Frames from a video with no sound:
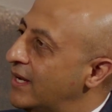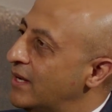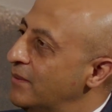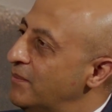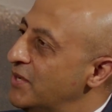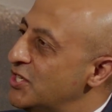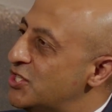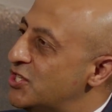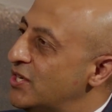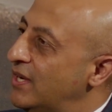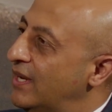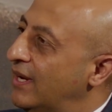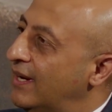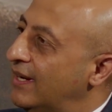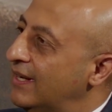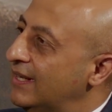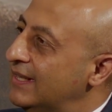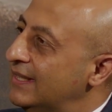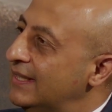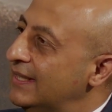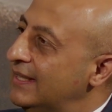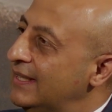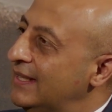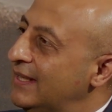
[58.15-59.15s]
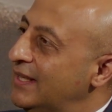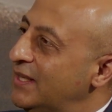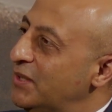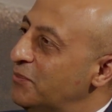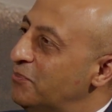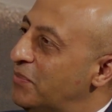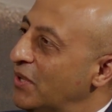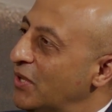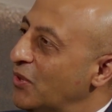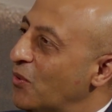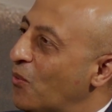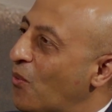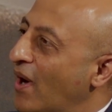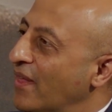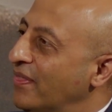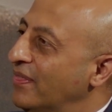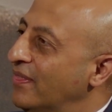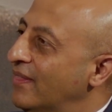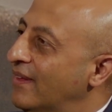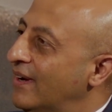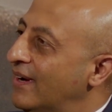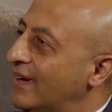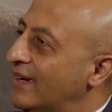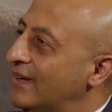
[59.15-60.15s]
Commissioner. But the
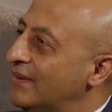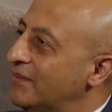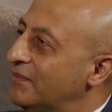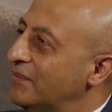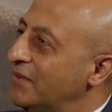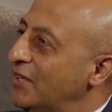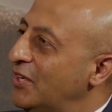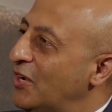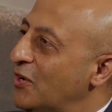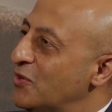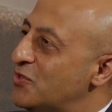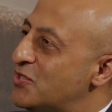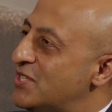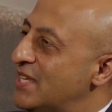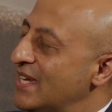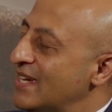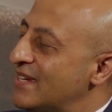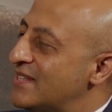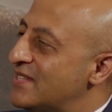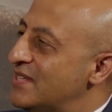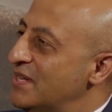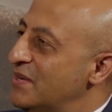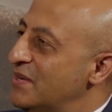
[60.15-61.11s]
one that sticks